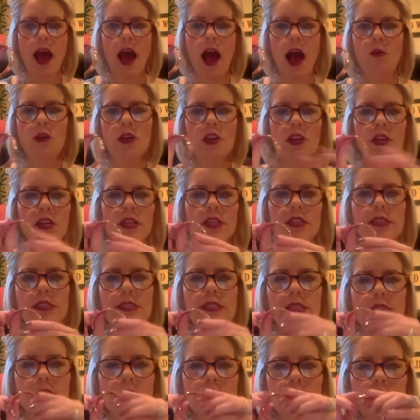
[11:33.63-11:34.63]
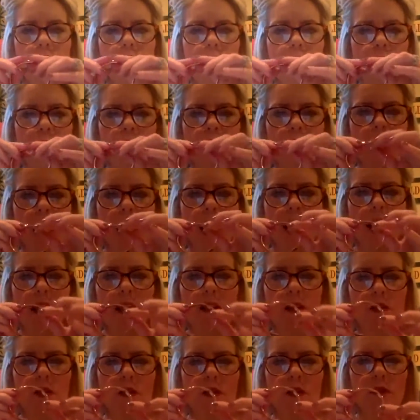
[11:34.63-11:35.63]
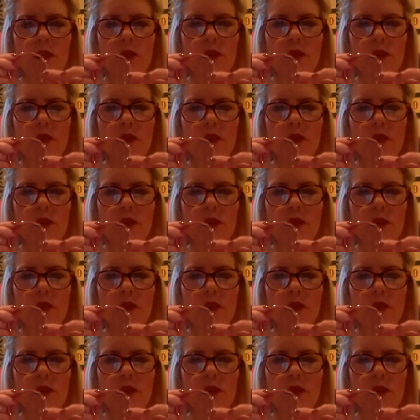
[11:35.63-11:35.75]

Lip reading: I want you to see, I don't know if you